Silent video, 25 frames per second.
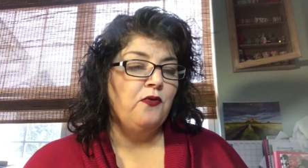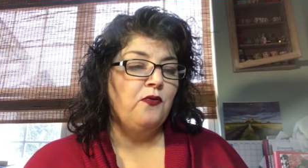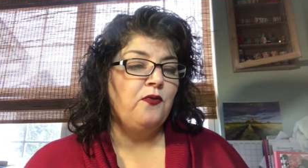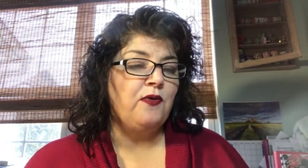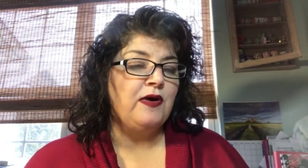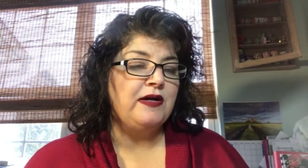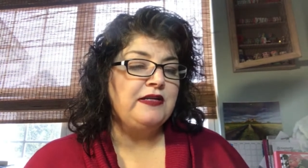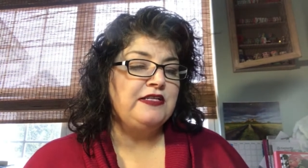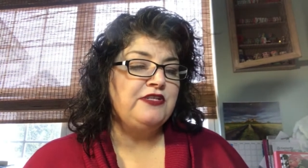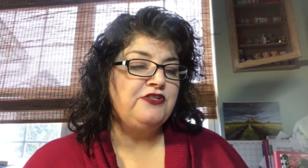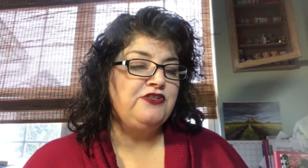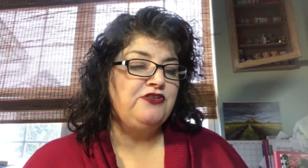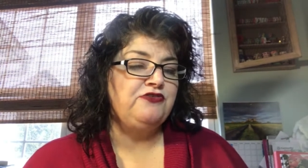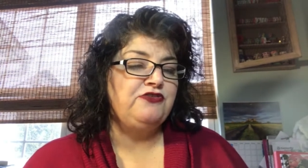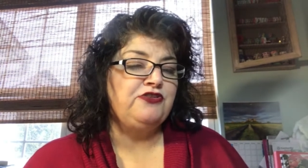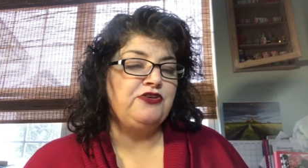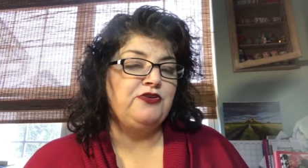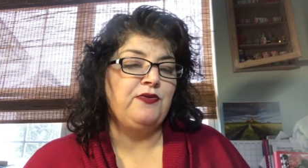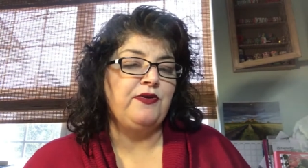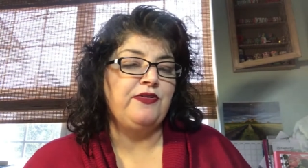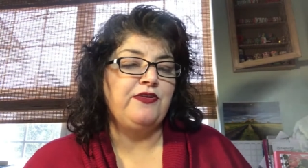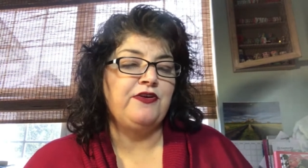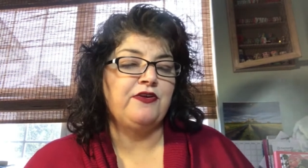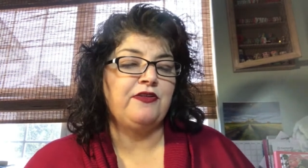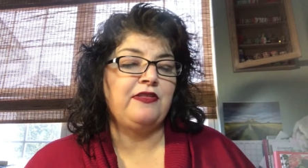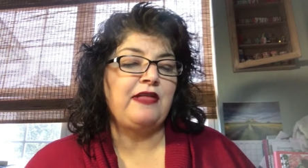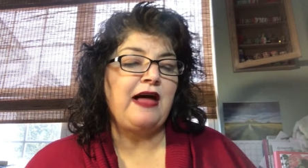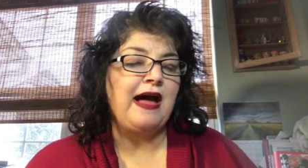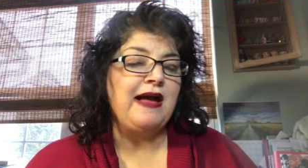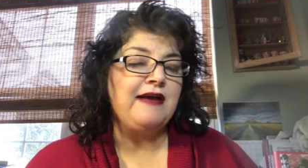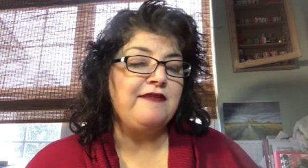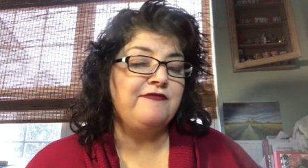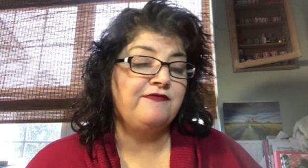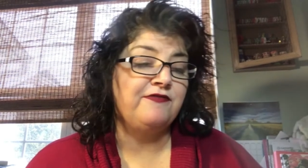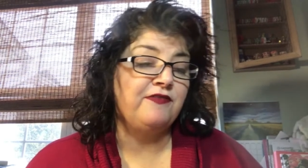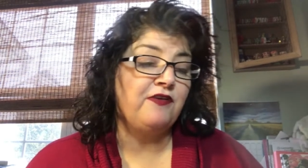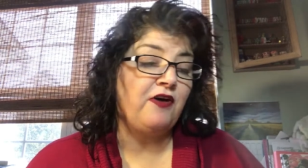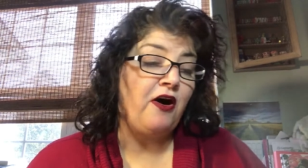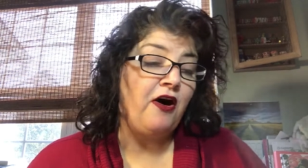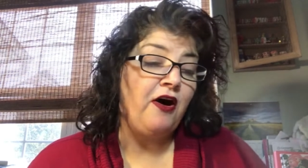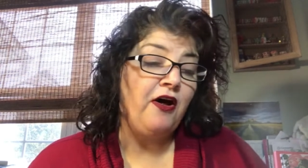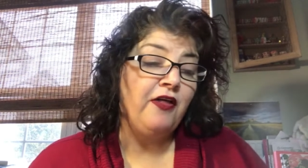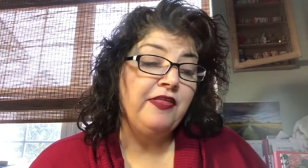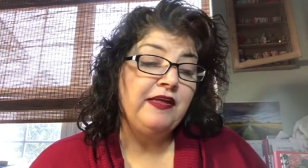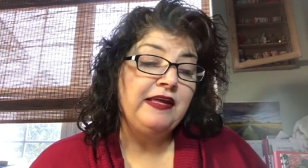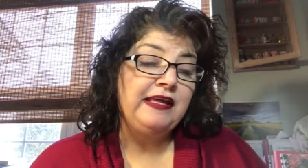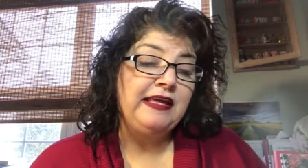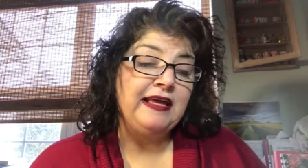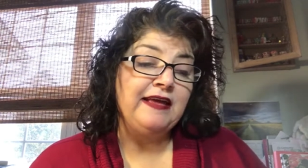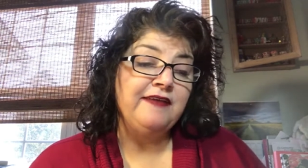What did you do with your life? All
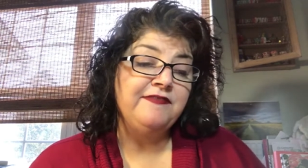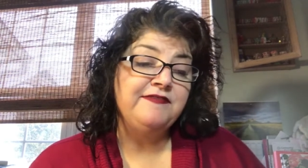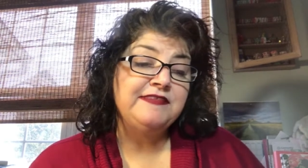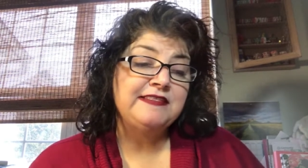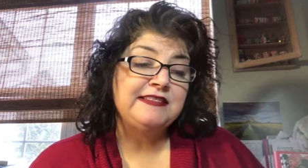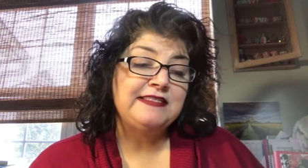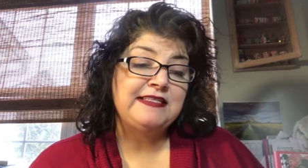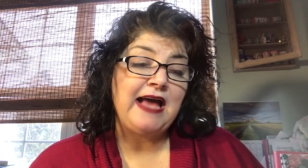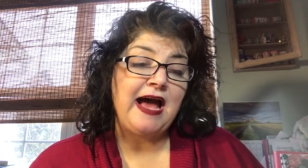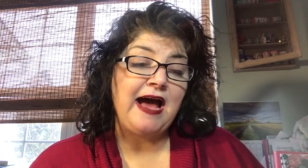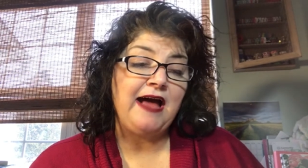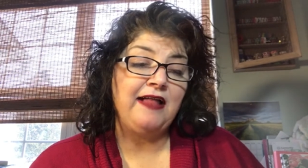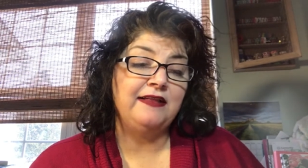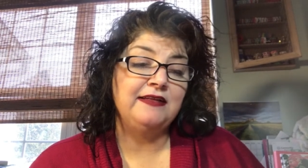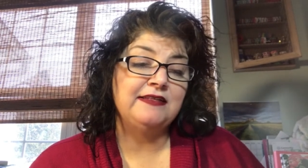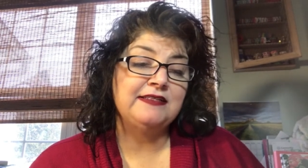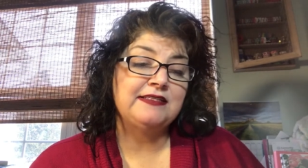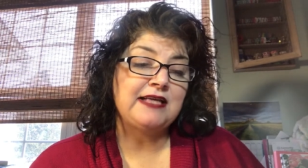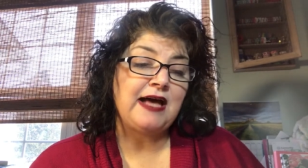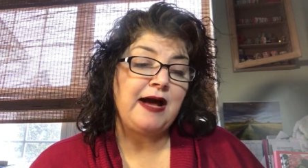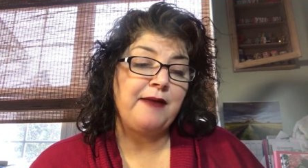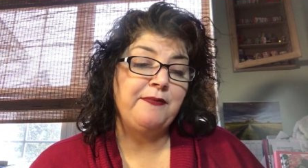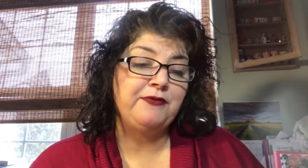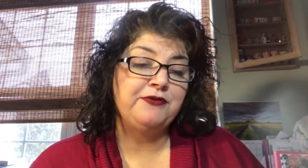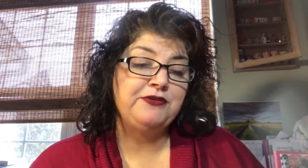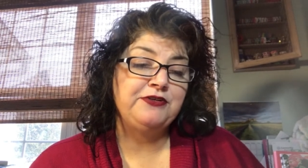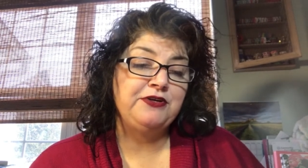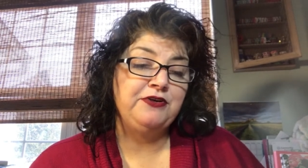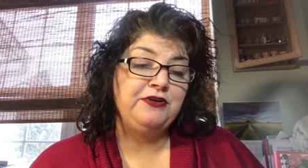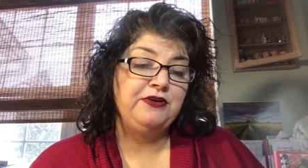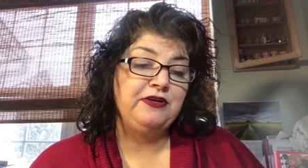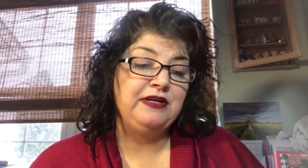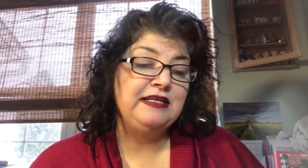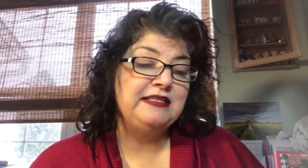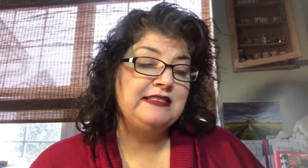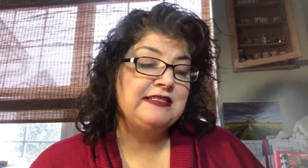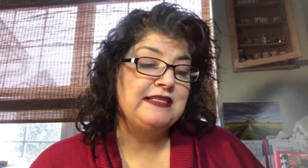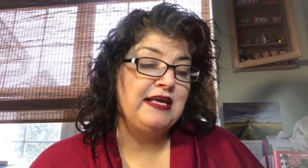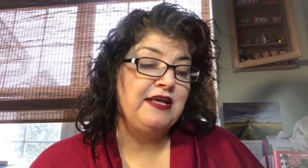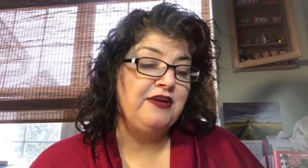the gifts, talents, opportunities,